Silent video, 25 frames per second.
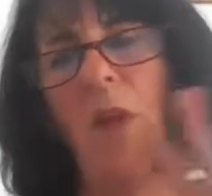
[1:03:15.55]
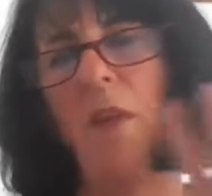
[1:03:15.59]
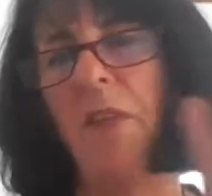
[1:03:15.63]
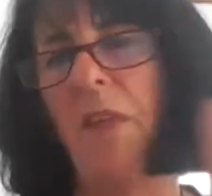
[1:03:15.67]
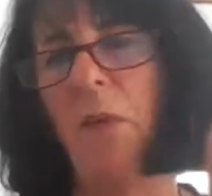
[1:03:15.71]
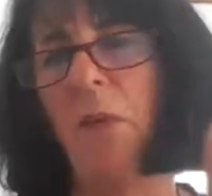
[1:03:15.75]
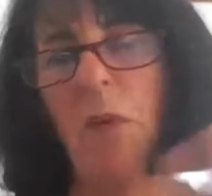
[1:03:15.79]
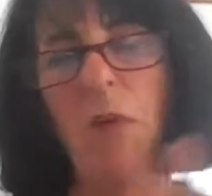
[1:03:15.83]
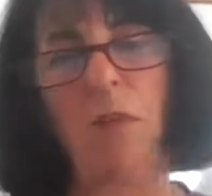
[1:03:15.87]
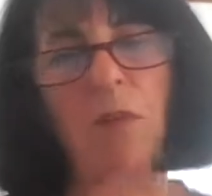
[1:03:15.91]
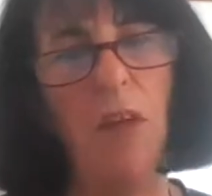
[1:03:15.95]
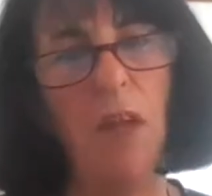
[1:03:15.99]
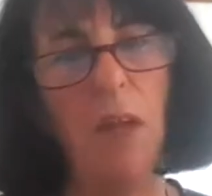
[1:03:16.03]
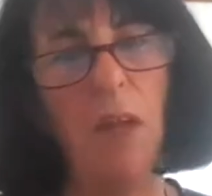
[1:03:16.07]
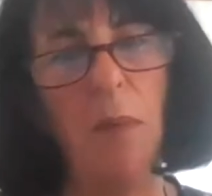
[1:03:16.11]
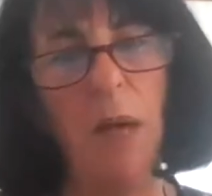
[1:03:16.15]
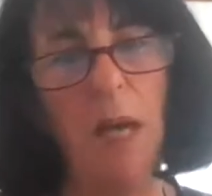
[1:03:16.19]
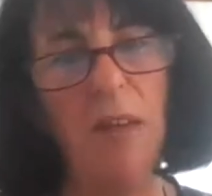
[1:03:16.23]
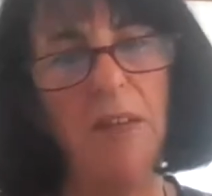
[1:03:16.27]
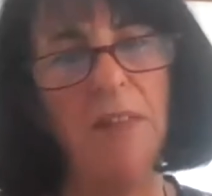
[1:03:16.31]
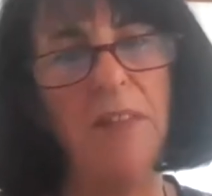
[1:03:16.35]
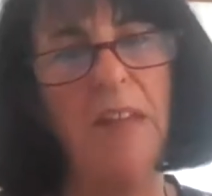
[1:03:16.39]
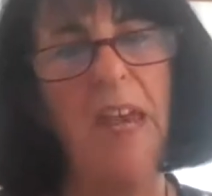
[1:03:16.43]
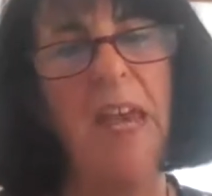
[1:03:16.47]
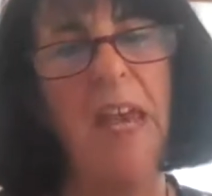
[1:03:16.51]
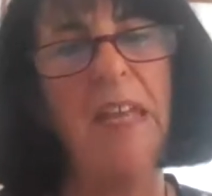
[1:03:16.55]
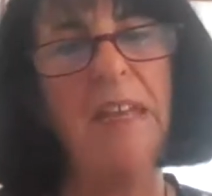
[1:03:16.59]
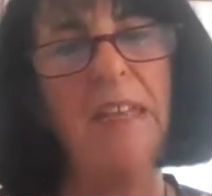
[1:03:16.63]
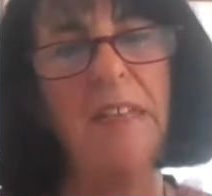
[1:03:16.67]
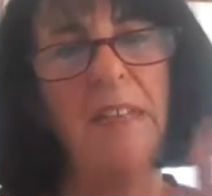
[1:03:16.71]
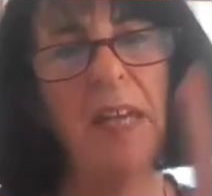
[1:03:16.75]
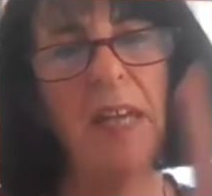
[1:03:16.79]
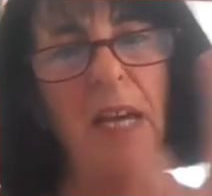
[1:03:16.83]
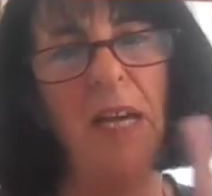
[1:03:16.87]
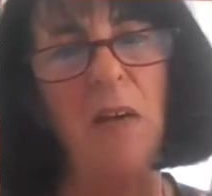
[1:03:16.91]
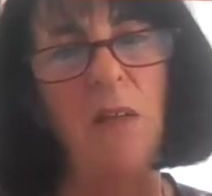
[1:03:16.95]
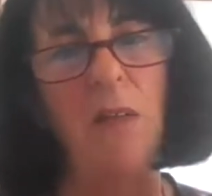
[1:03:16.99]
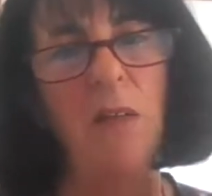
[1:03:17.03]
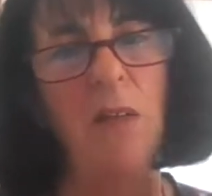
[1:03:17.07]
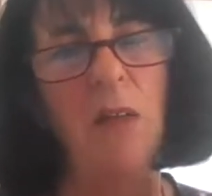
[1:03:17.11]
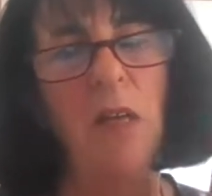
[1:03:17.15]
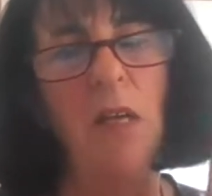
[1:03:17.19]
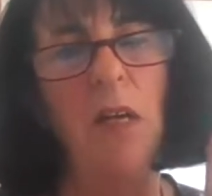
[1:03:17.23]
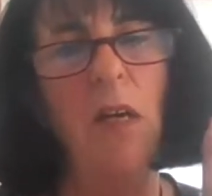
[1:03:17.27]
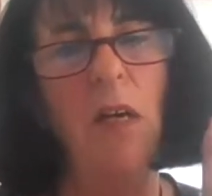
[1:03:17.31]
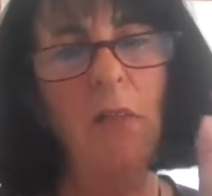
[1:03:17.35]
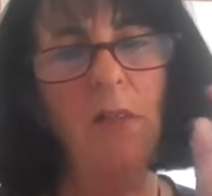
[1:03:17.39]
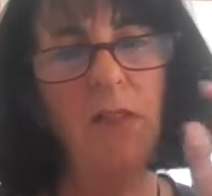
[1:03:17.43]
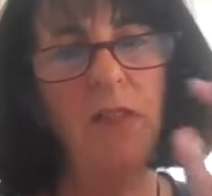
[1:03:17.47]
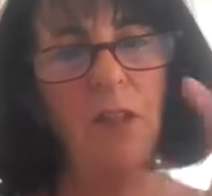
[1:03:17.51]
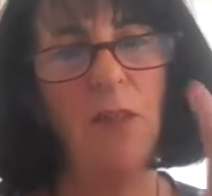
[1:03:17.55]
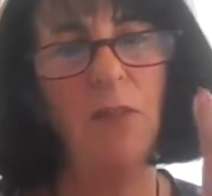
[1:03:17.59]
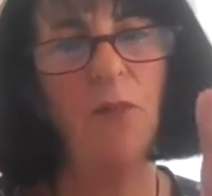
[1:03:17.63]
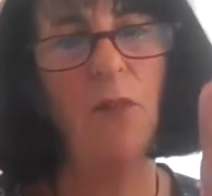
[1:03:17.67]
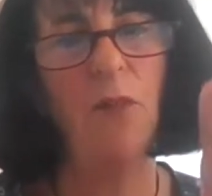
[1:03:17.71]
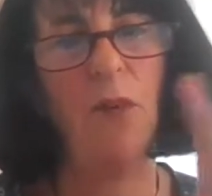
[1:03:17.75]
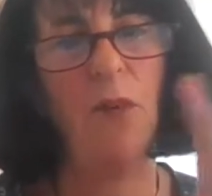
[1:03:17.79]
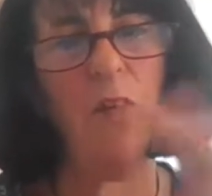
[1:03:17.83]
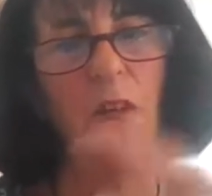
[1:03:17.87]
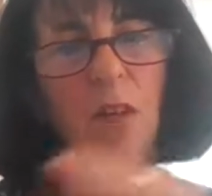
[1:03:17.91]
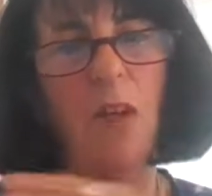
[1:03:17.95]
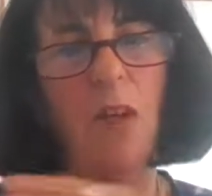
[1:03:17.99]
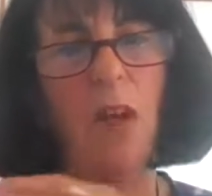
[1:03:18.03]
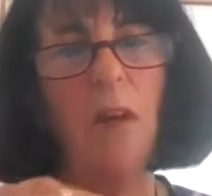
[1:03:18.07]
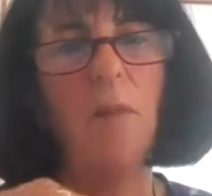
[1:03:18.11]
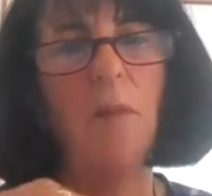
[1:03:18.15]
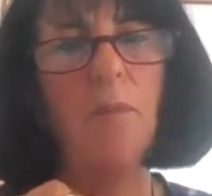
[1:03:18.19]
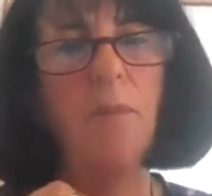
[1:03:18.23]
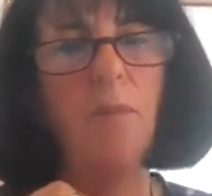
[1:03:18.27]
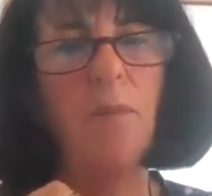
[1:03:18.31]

I think we've done about 10 now, different